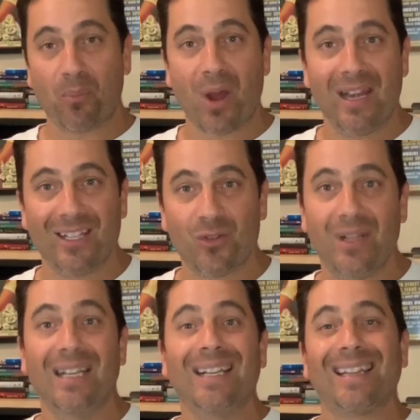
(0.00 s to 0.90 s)
right into it.
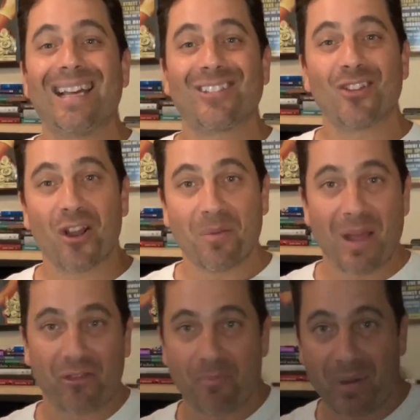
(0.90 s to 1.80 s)
Let's talk
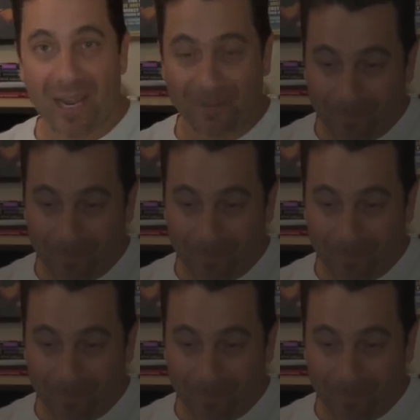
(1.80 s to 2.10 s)
about the bike.